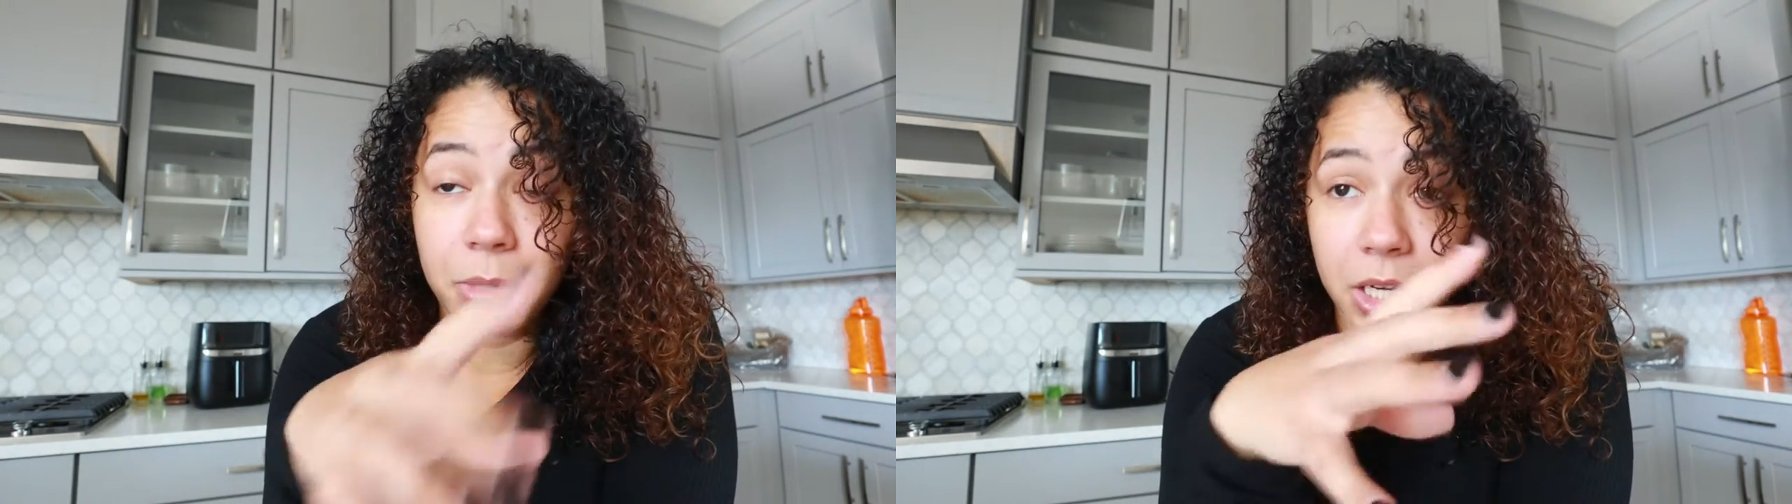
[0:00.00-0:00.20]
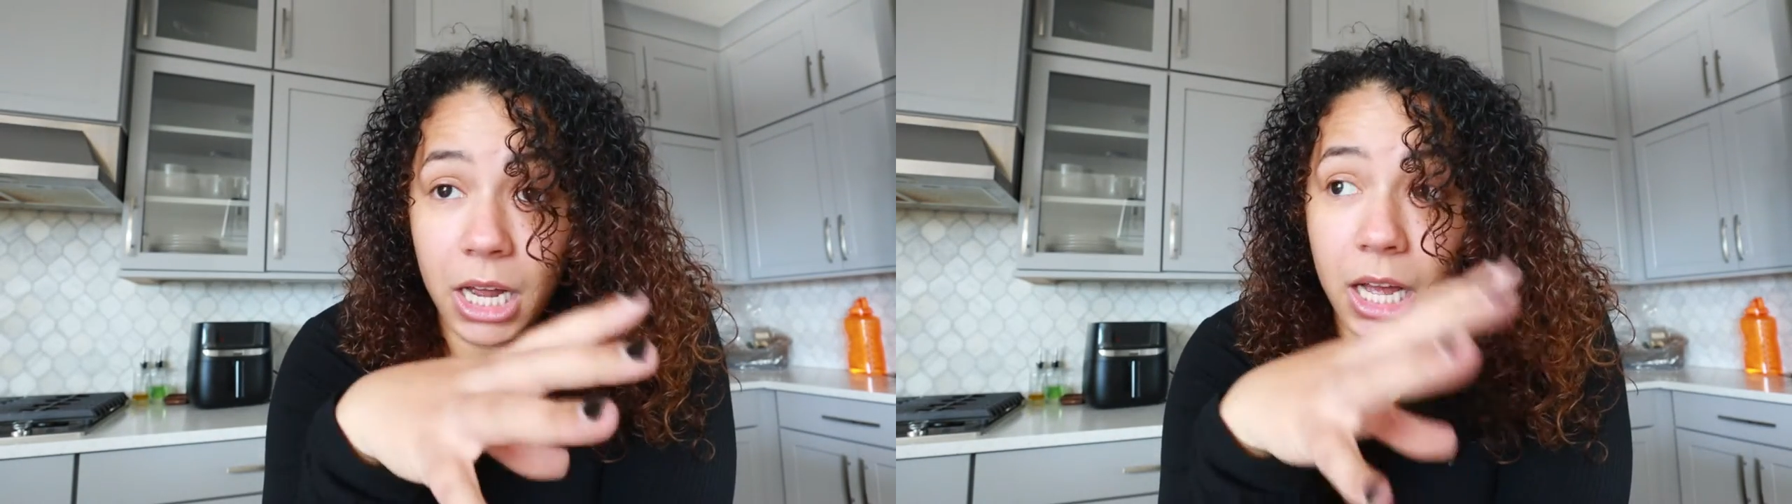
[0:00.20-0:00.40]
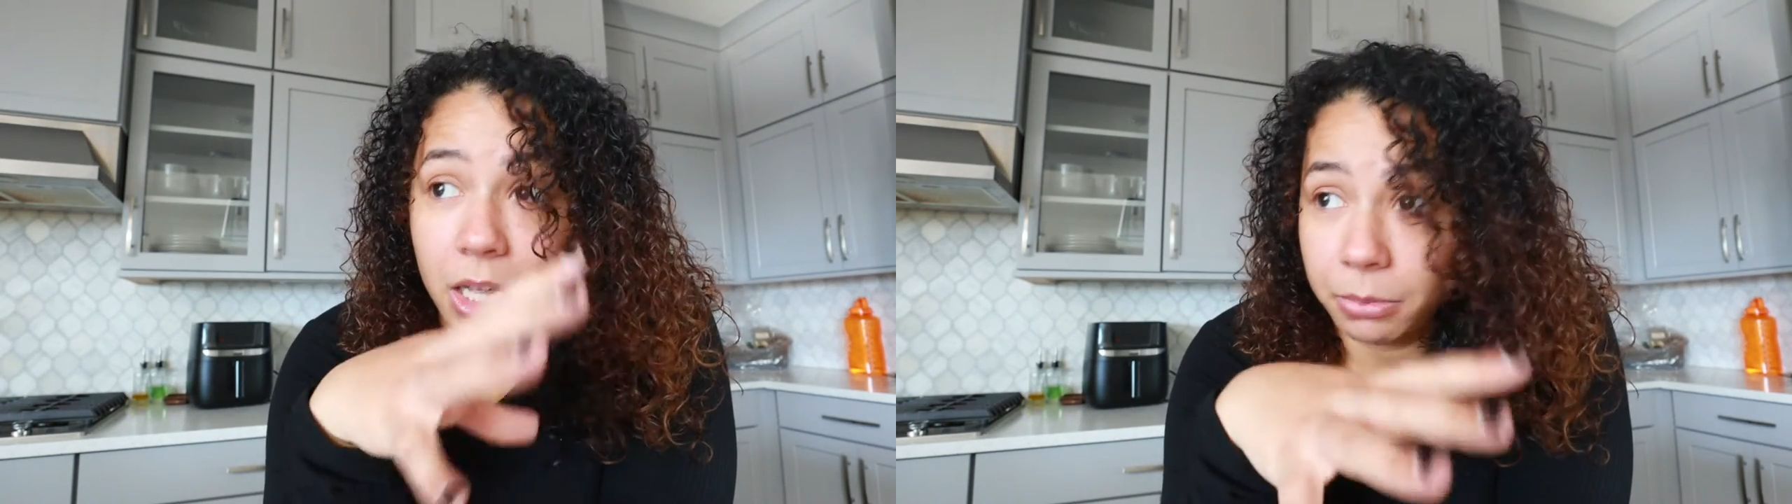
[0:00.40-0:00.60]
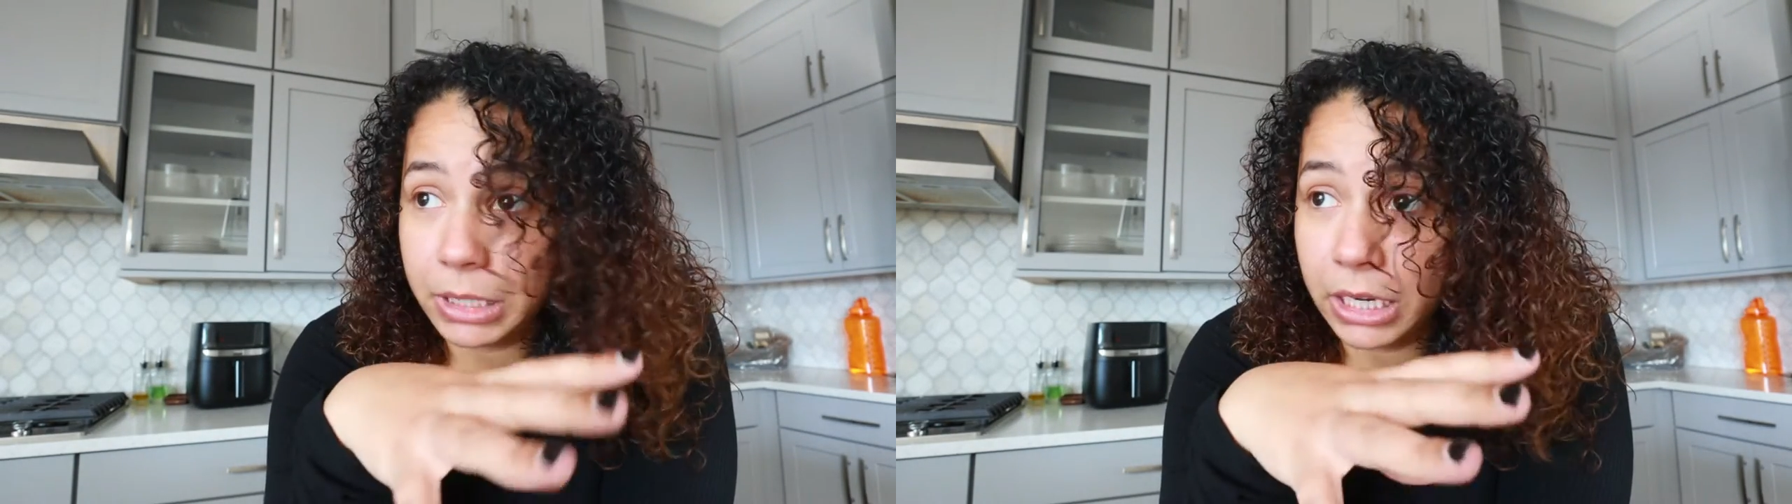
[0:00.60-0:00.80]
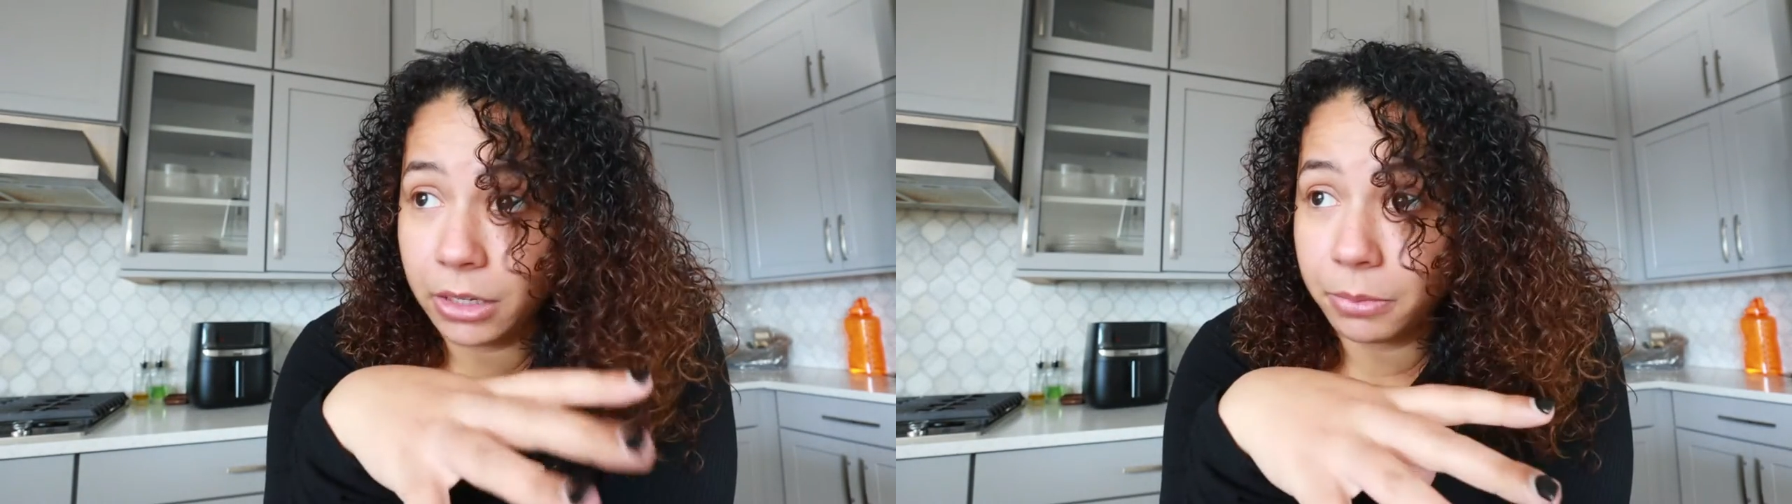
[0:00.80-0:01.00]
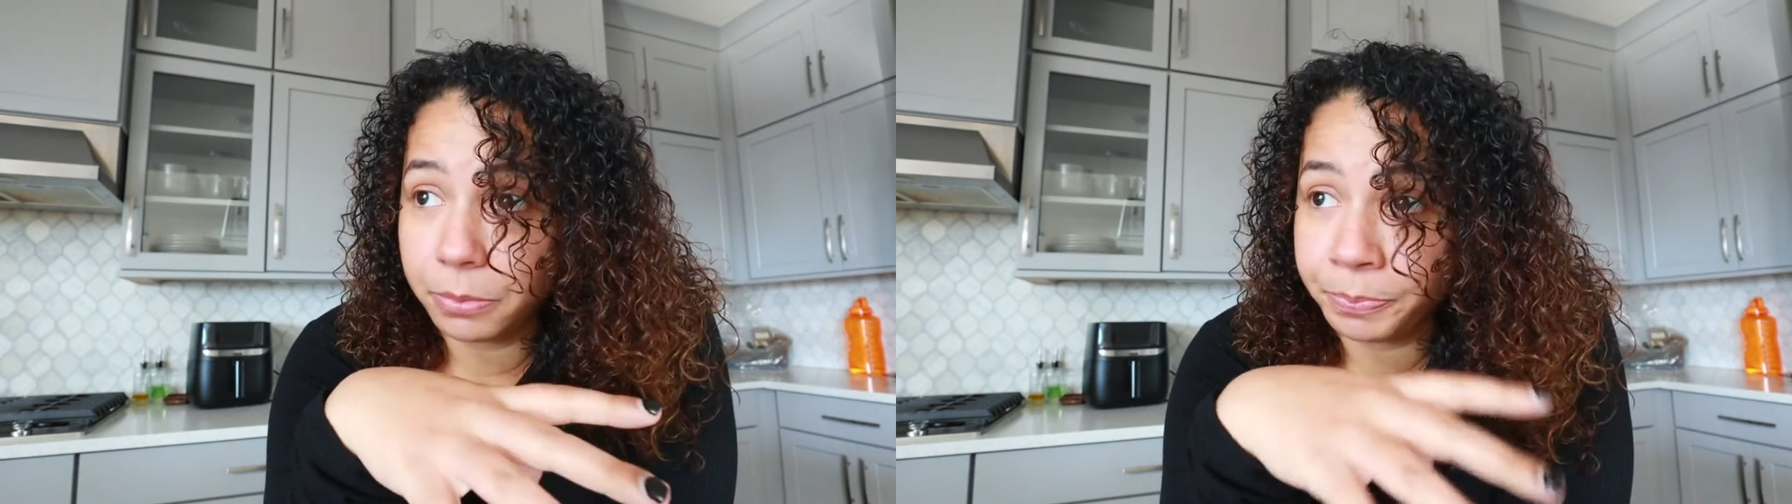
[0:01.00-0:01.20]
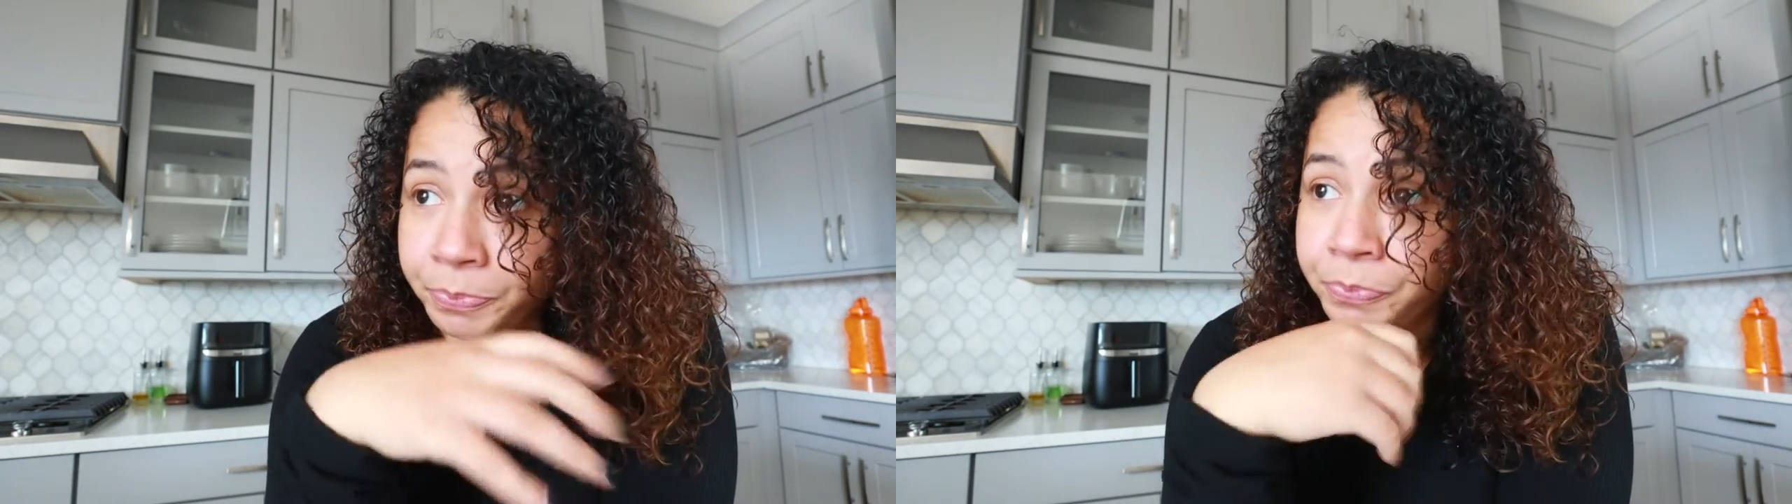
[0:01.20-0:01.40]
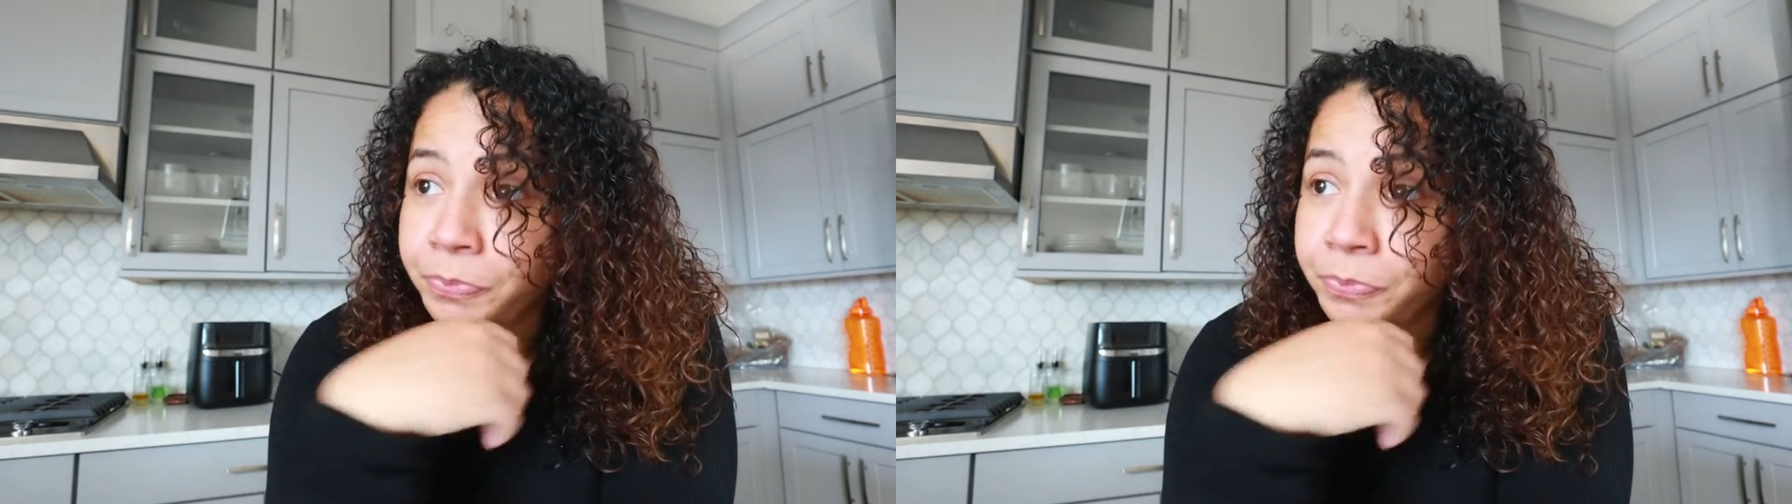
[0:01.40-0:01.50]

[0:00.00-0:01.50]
but not update them